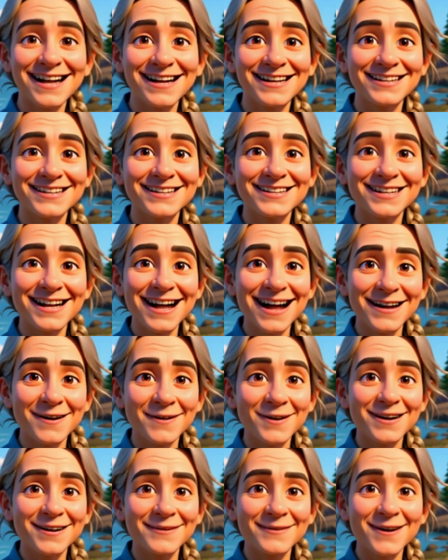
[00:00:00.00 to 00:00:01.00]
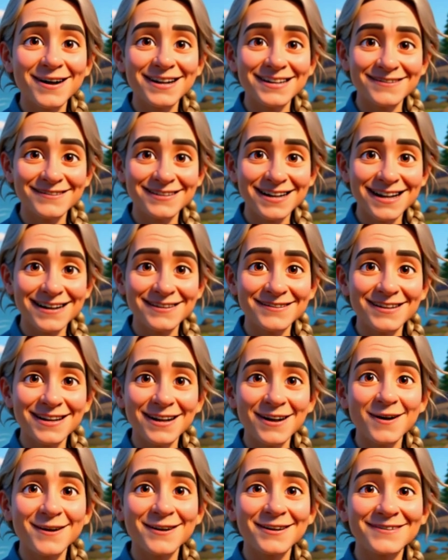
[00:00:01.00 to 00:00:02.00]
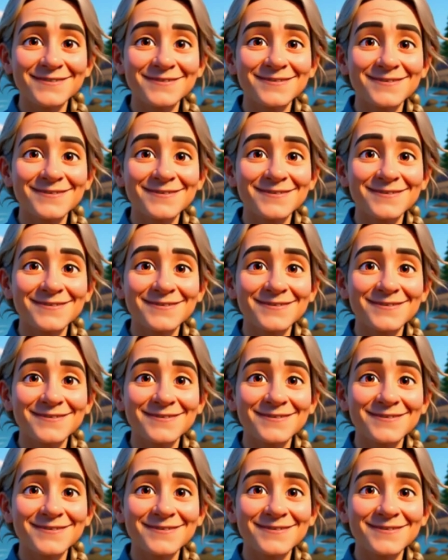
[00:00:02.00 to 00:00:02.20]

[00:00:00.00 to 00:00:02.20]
and is aligned with the predefined view.